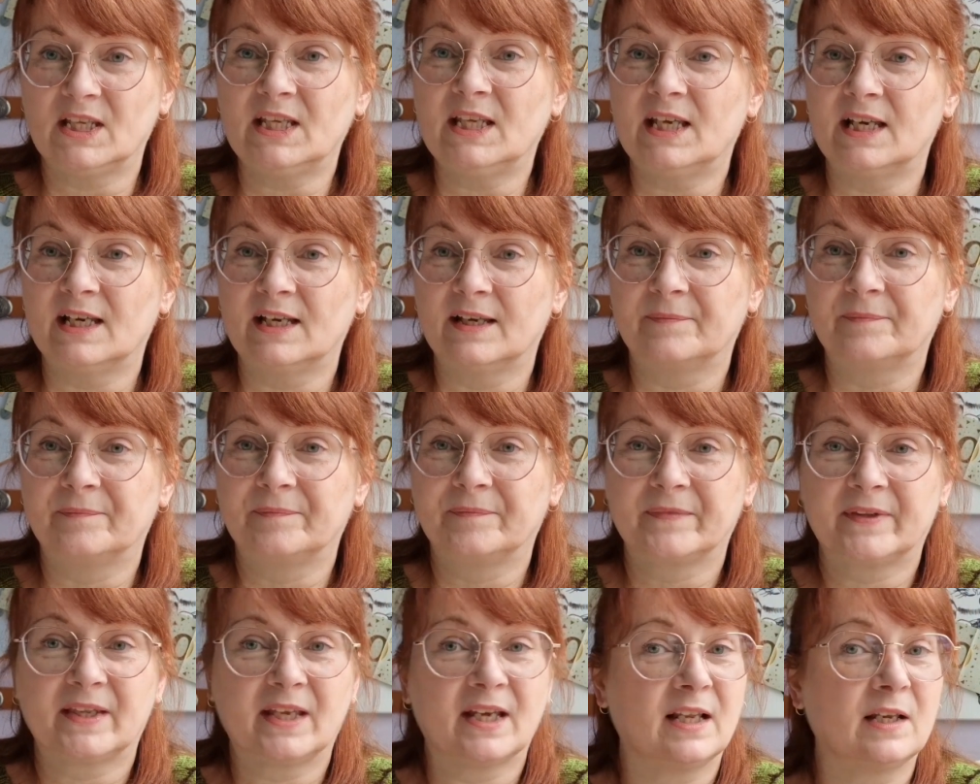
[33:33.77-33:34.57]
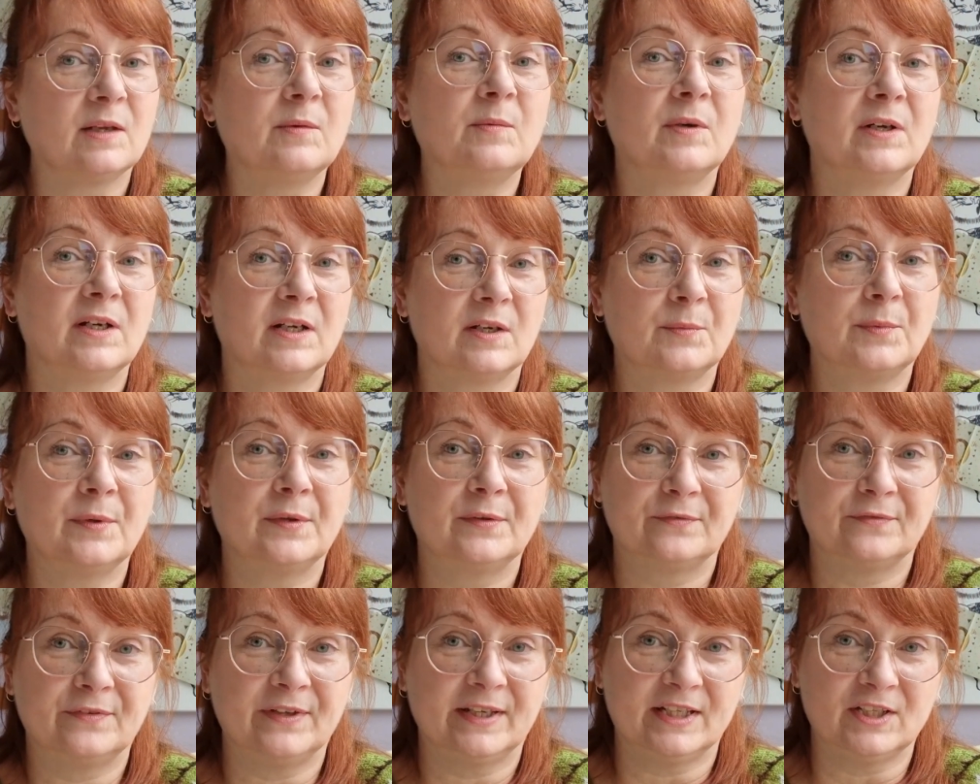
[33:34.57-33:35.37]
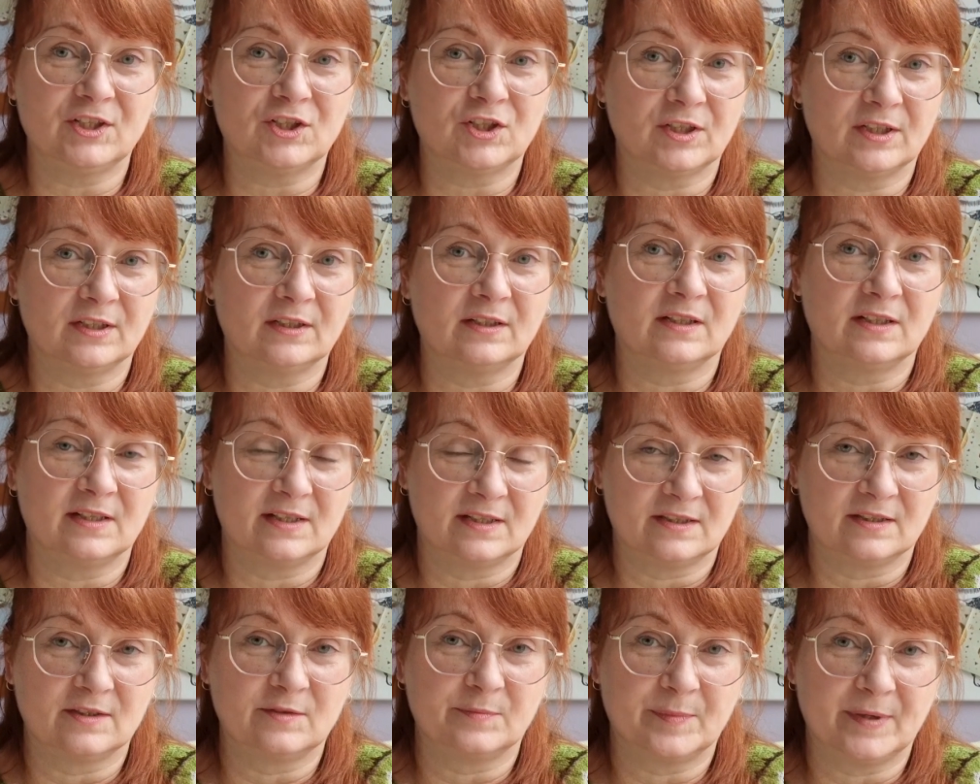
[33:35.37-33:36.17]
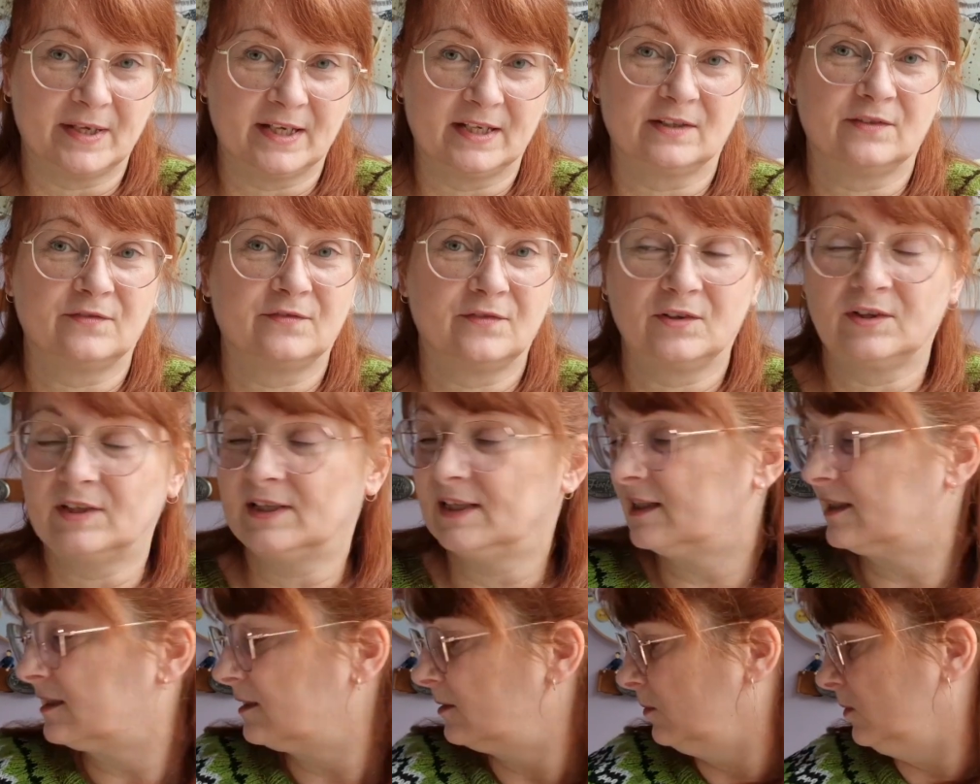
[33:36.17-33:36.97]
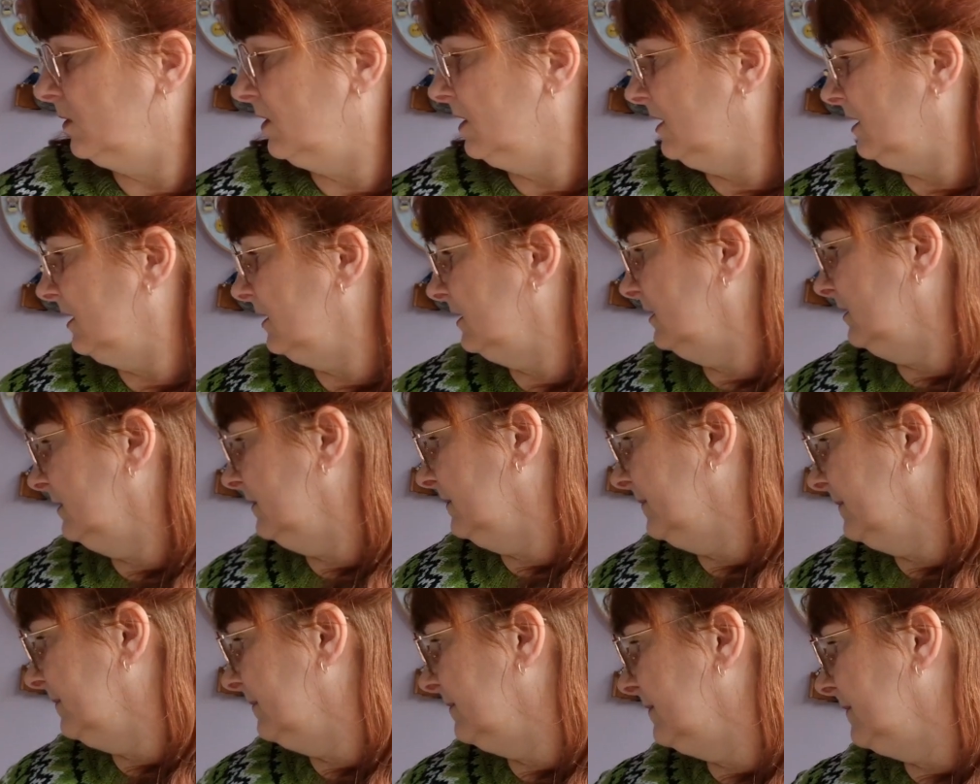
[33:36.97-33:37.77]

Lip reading: yeah, colour work will feature, I suspect, for a little while.